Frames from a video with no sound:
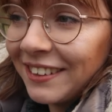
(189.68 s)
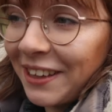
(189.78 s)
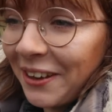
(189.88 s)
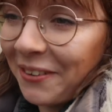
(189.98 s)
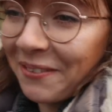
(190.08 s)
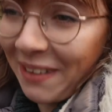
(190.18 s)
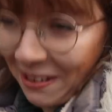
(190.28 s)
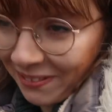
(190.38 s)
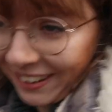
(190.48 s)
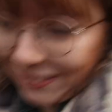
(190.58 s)
to
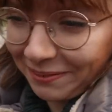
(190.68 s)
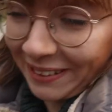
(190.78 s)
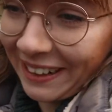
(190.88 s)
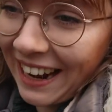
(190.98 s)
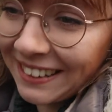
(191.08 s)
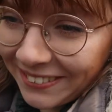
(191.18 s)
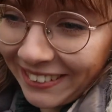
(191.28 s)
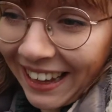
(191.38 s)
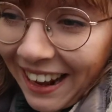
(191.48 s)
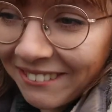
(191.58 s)
remember to put it into
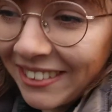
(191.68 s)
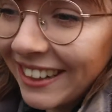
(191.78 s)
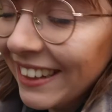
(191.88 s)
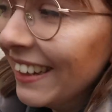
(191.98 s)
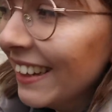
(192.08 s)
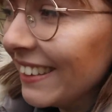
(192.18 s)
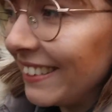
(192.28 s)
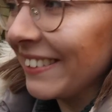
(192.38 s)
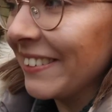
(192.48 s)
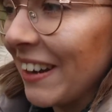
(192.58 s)
my camera,
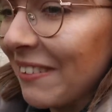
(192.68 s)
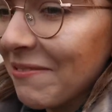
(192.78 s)
so